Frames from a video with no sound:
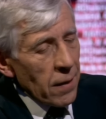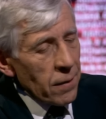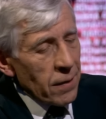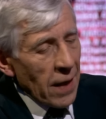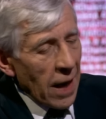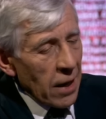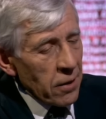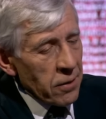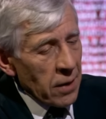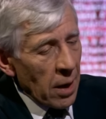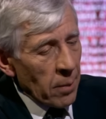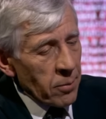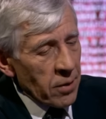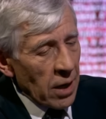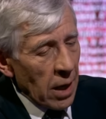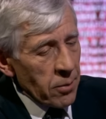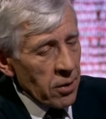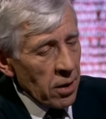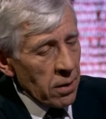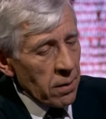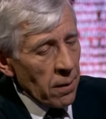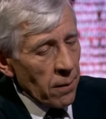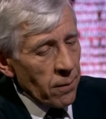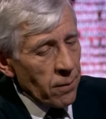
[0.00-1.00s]
that
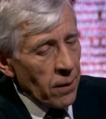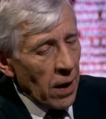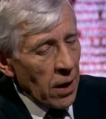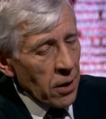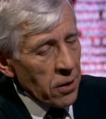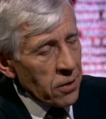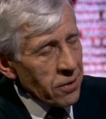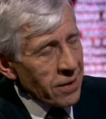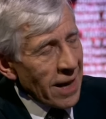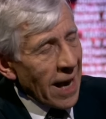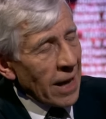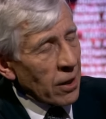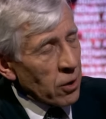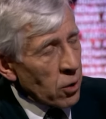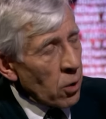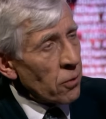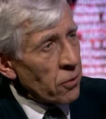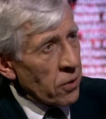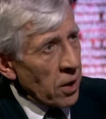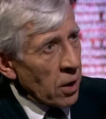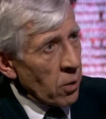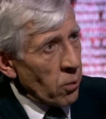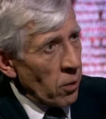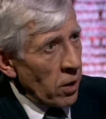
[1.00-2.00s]
sometimes is a very sad
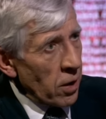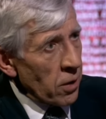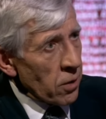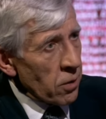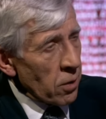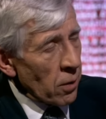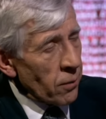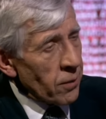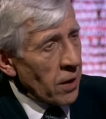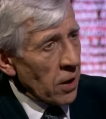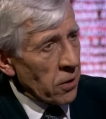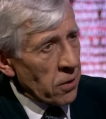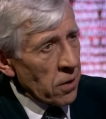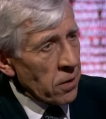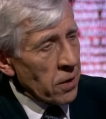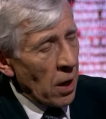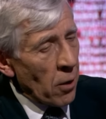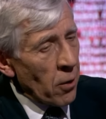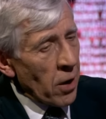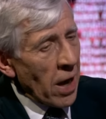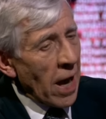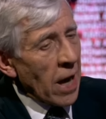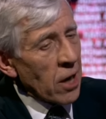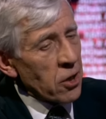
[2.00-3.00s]
consequence of
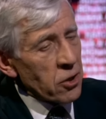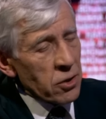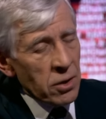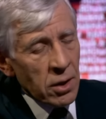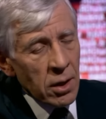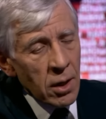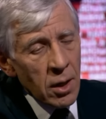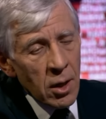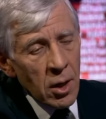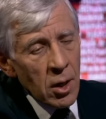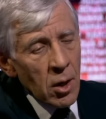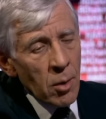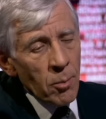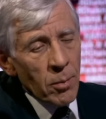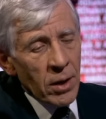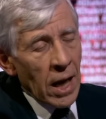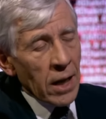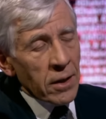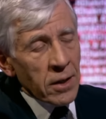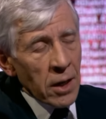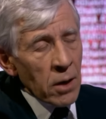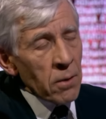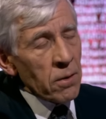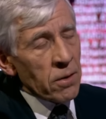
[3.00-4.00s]
necessary action. But
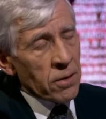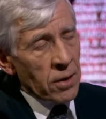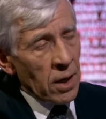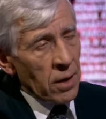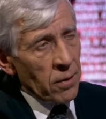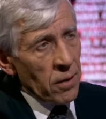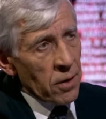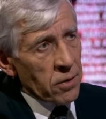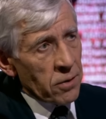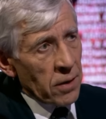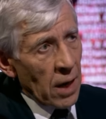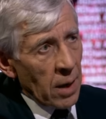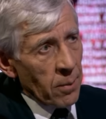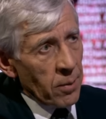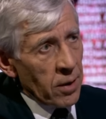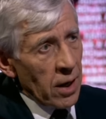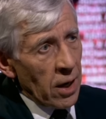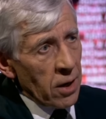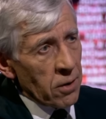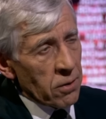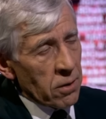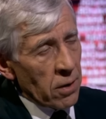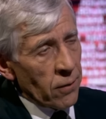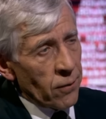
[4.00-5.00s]
I don't see the same
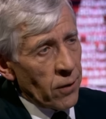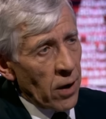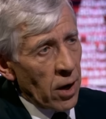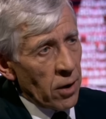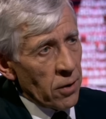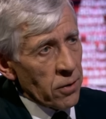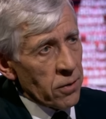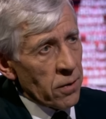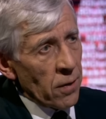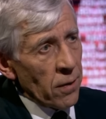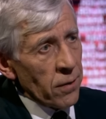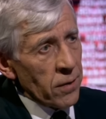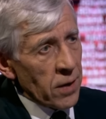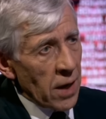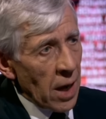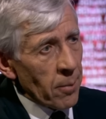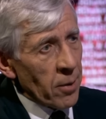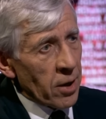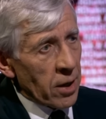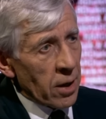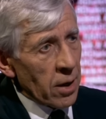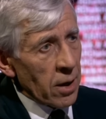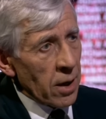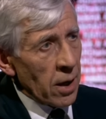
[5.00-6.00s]
case so far as the
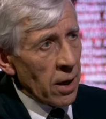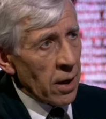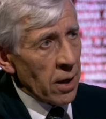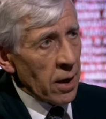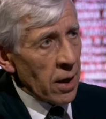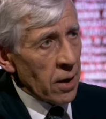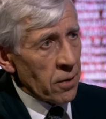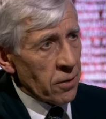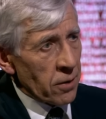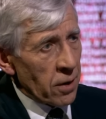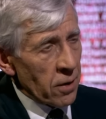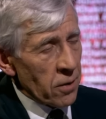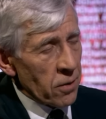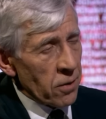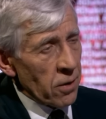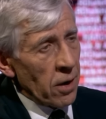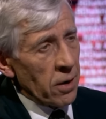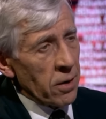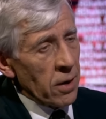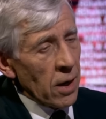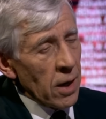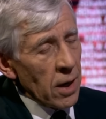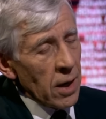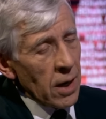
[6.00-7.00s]
Yemen is
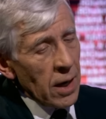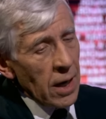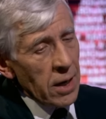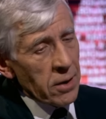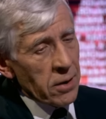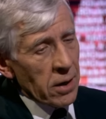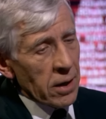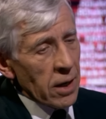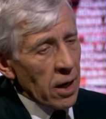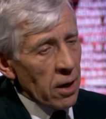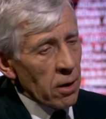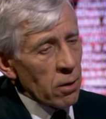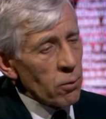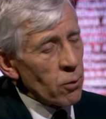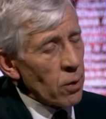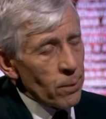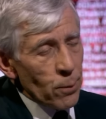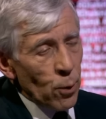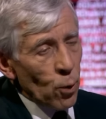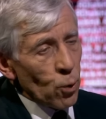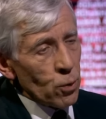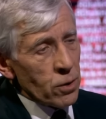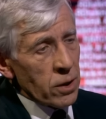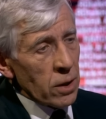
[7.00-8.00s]
concerned. It's a little
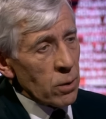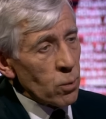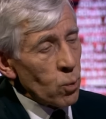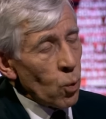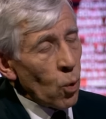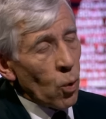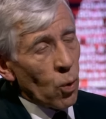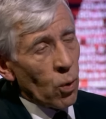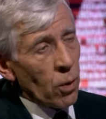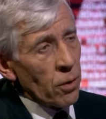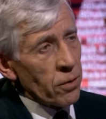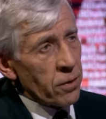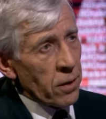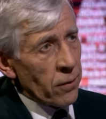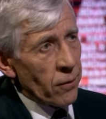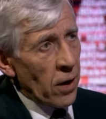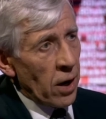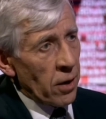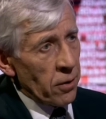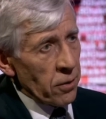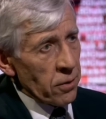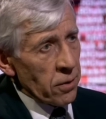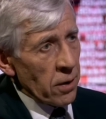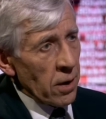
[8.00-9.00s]
reported war so
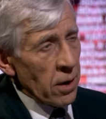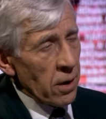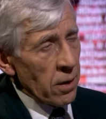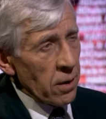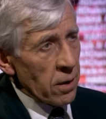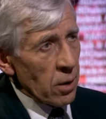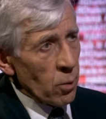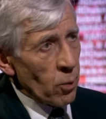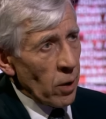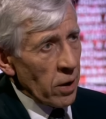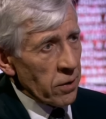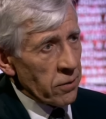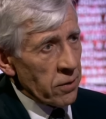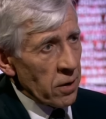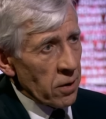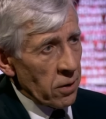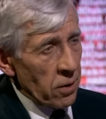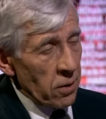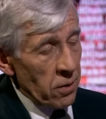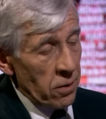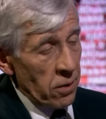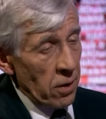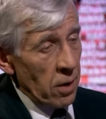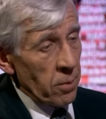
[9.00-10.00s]
far as the West is
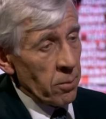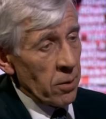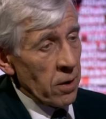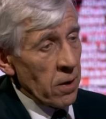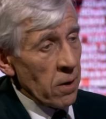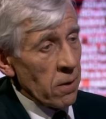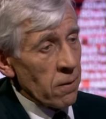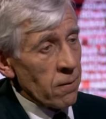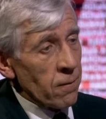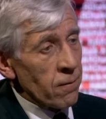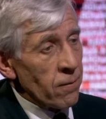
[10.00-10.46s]
concerned, but it's